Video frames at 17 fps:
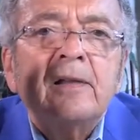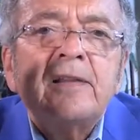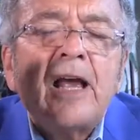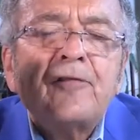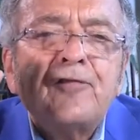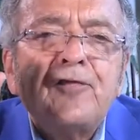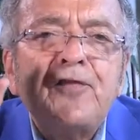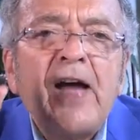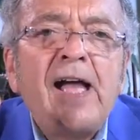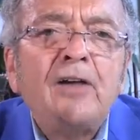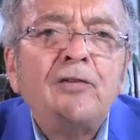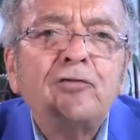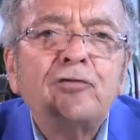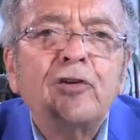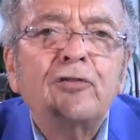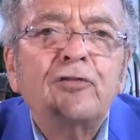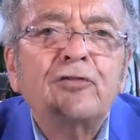That
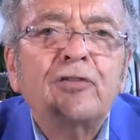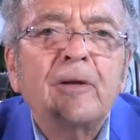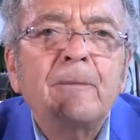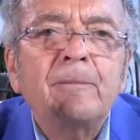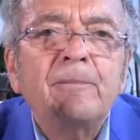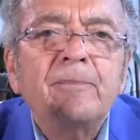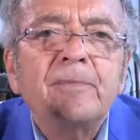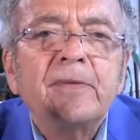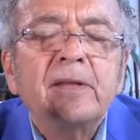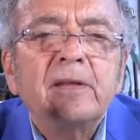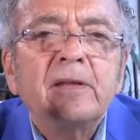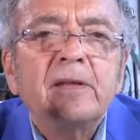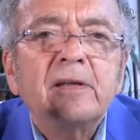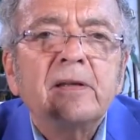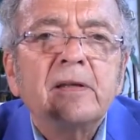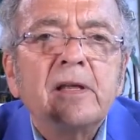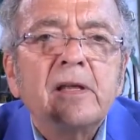fascism
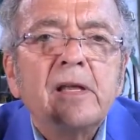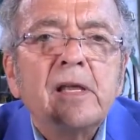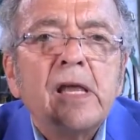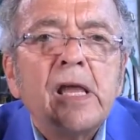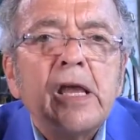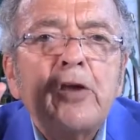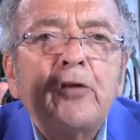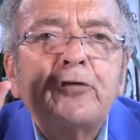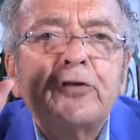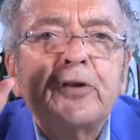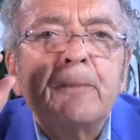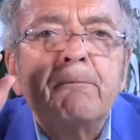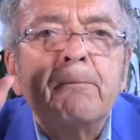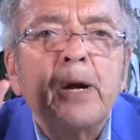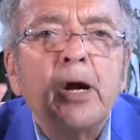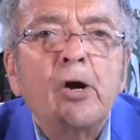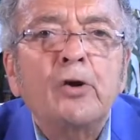is the
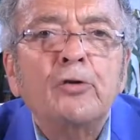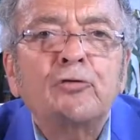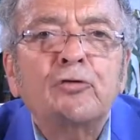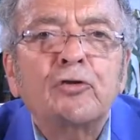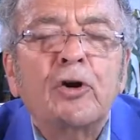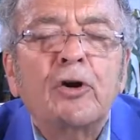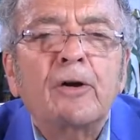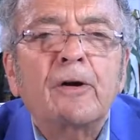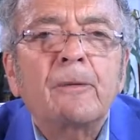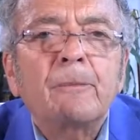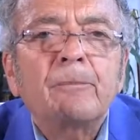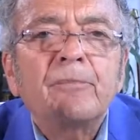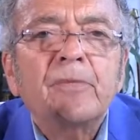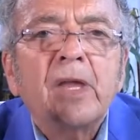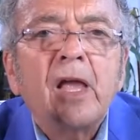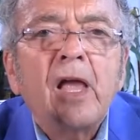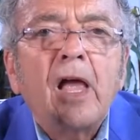merger
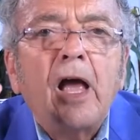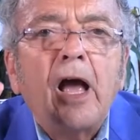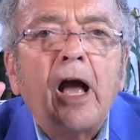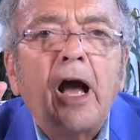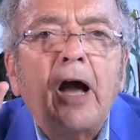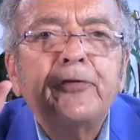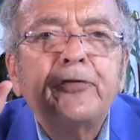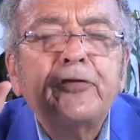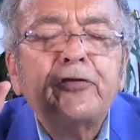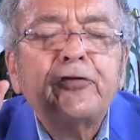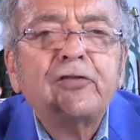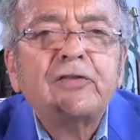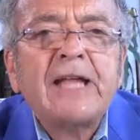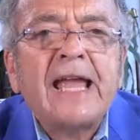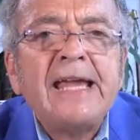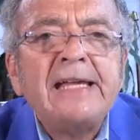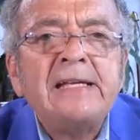of
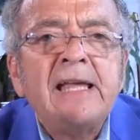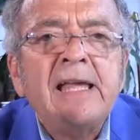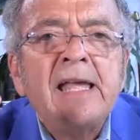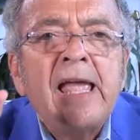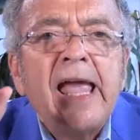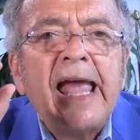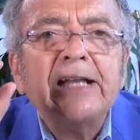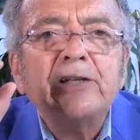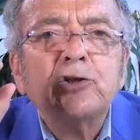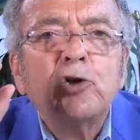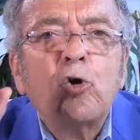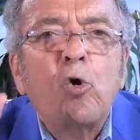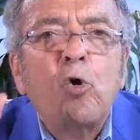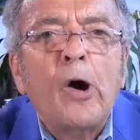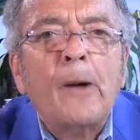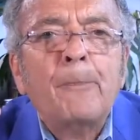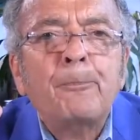state and
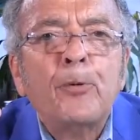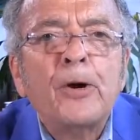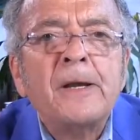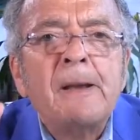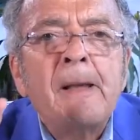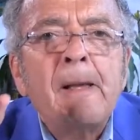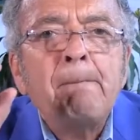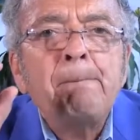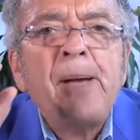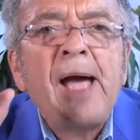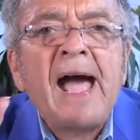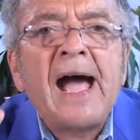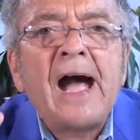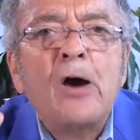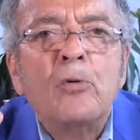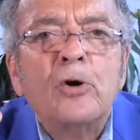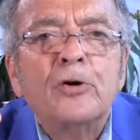corporate
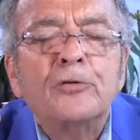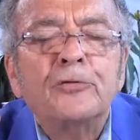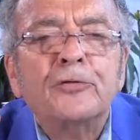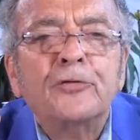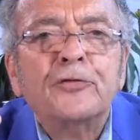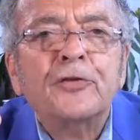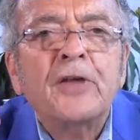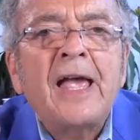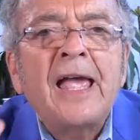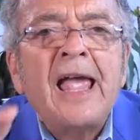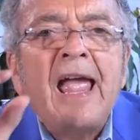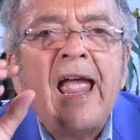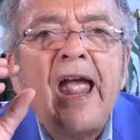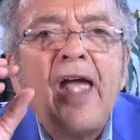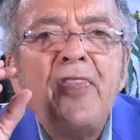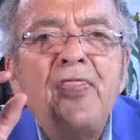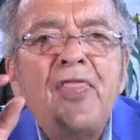powers.
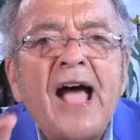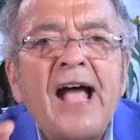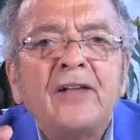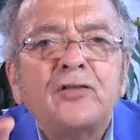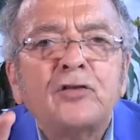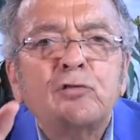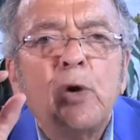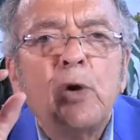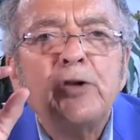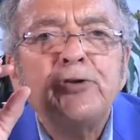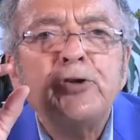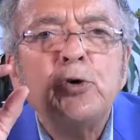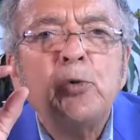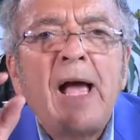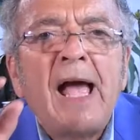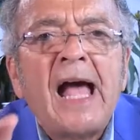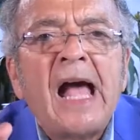And that's what
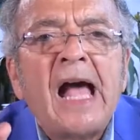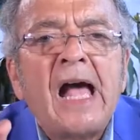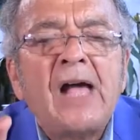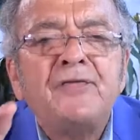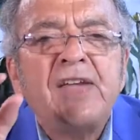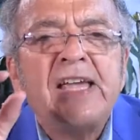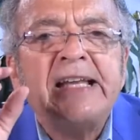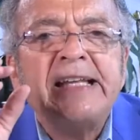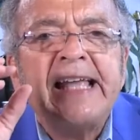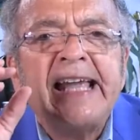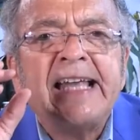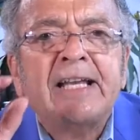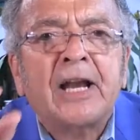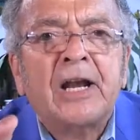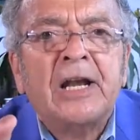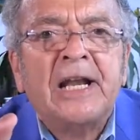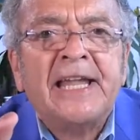you have in
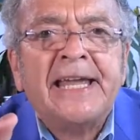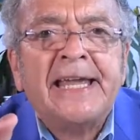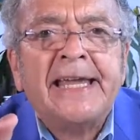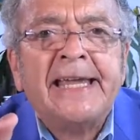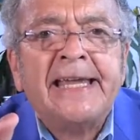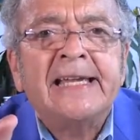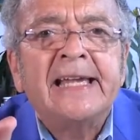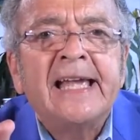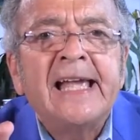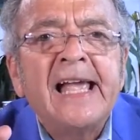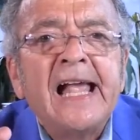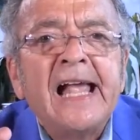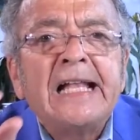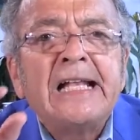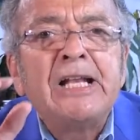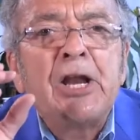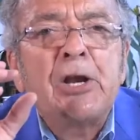Italy,
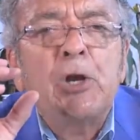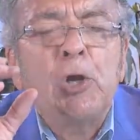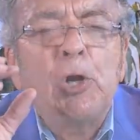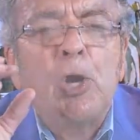little